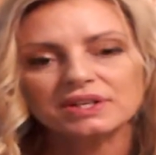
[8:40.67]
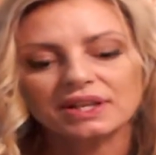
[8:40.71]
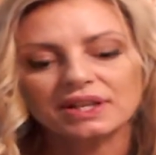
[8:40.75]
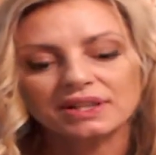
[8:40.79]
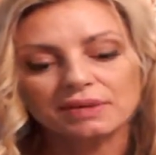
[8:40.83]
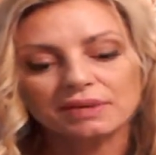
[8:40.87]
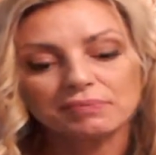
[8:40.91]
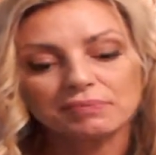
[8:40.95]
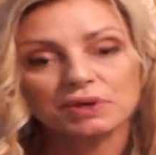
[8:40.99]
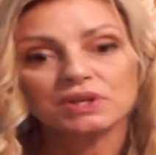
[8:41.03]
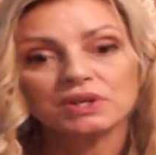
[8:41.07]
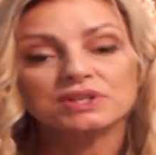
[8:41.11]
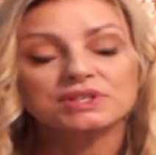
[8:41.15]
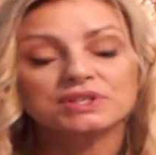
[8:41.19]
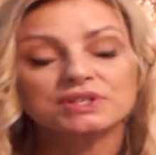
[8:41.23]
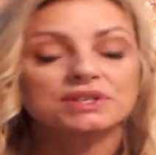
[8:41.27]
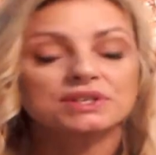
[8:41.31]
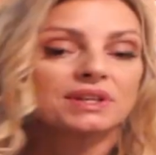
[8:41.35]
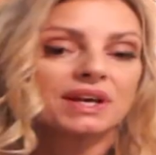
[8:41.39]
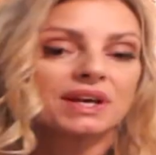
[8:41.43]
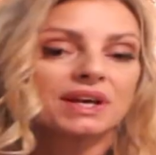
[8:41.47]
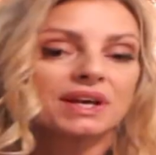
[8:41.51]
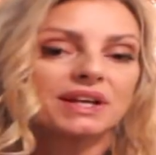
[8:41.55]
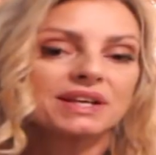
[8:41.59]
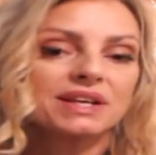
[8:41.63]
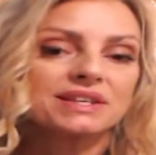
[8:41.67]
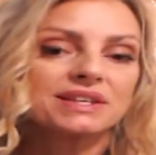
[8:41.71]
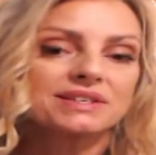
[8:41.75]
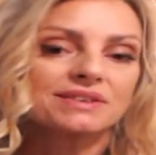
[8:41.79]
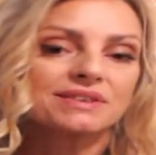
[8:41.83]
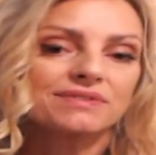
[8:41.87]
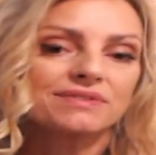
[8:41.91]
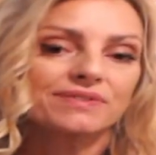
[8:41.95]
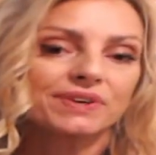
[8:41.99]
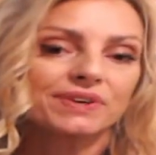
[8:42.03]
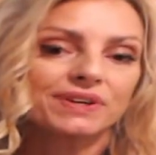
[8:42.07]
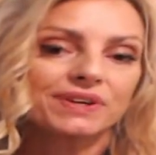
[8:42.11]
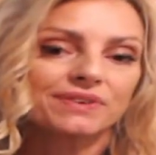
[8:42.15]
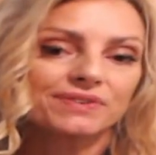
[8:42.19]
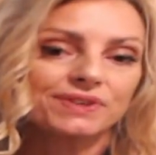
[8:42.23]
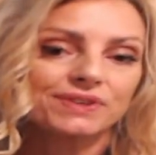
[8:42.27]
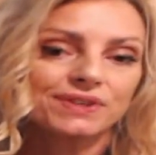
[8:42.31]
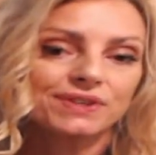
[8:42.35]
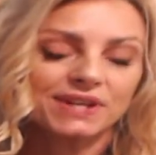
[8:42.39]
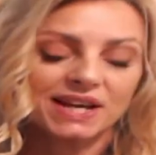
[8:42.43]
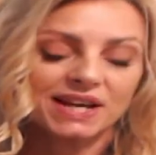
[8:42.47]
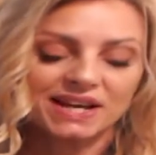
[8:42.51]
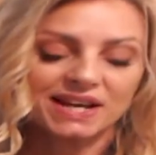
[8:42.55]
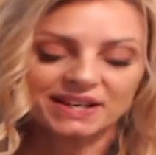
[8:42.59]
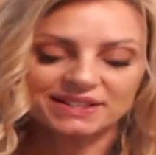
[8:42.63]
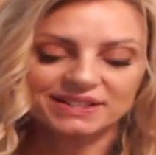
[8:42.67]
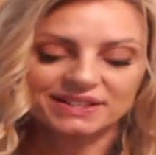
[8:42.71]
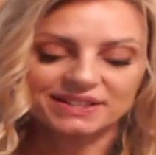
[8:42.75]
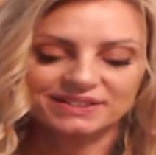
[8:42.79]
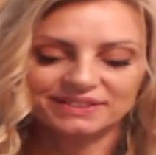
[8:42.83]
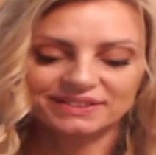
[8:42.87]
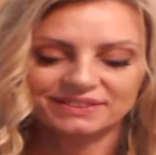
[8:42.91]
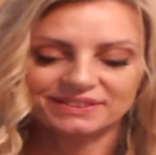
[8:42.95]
the person that is in front of you now.